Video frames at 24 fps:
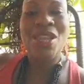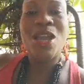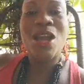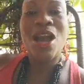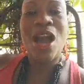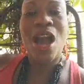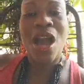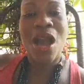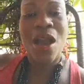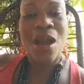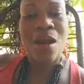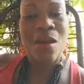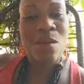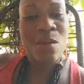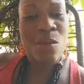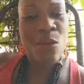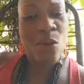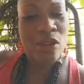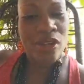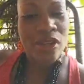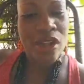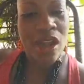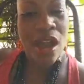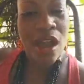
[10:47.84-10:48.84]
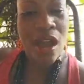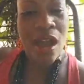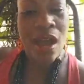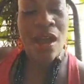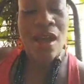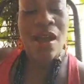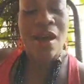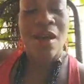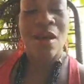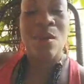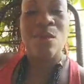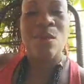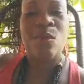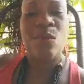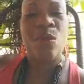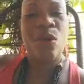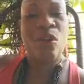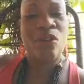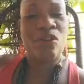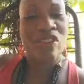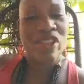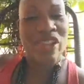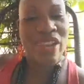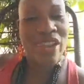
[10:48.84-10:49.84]
more calm, more
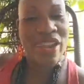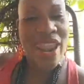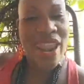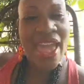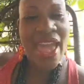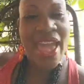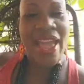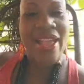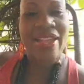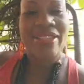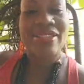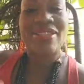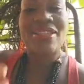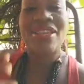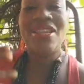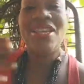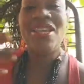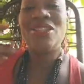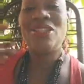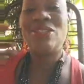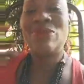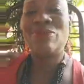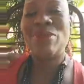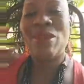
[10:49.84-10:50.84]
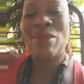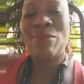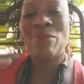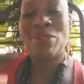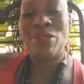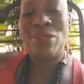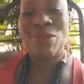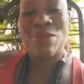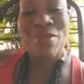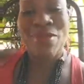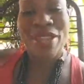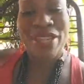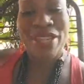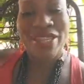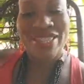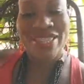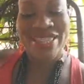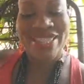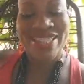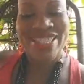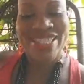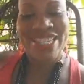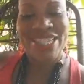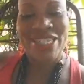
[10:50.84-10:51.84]
relaxed, to be able to make
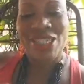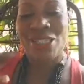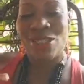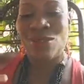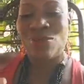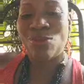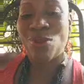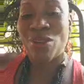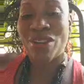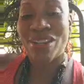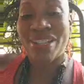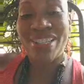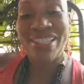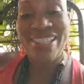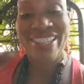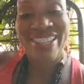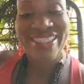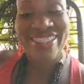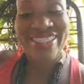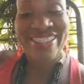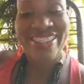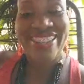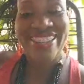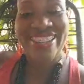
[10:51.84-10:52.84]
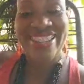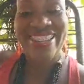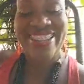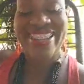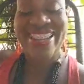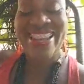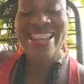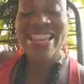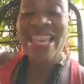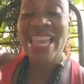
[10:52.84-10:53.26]
decisions more clearly,